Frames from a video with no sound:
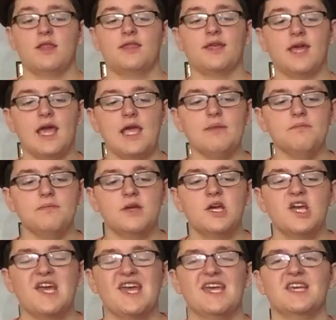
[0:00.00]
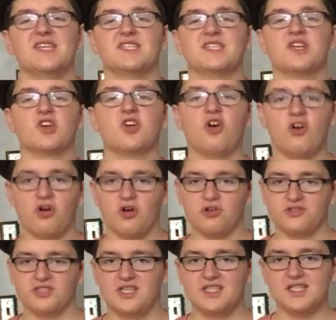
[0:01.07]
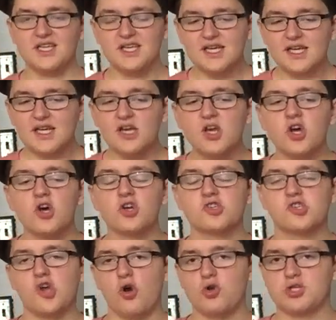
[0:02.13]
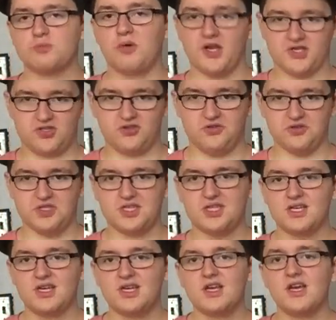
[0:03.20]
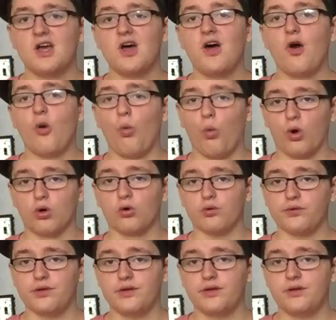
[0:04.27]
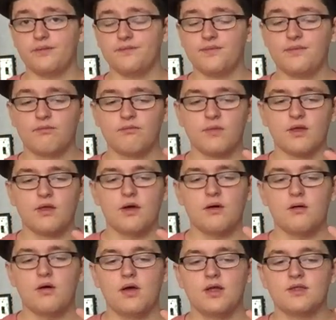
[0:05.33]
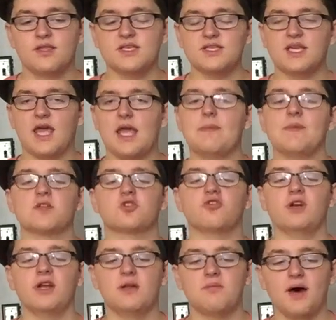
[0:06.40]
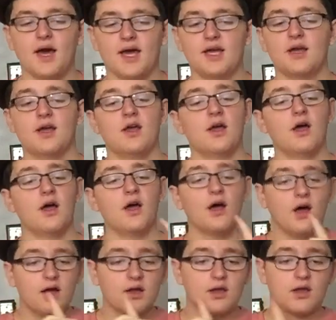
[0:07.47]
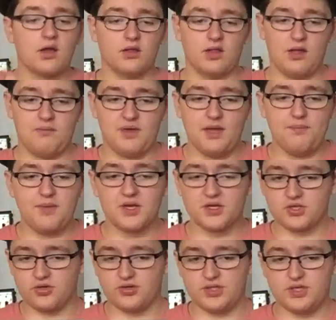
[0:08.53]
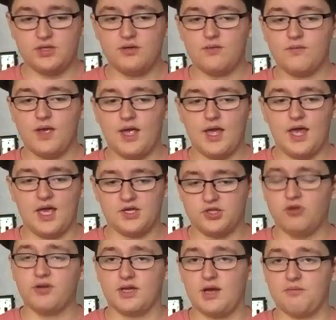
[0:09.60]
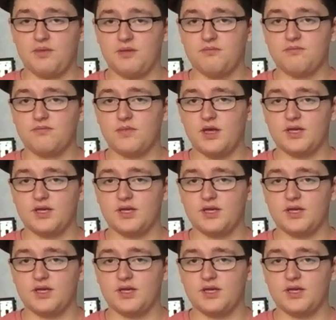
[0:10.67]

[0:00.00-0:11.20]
The game is called Ghostbusters World. This game is created by Columbia Pictures, a Sony company,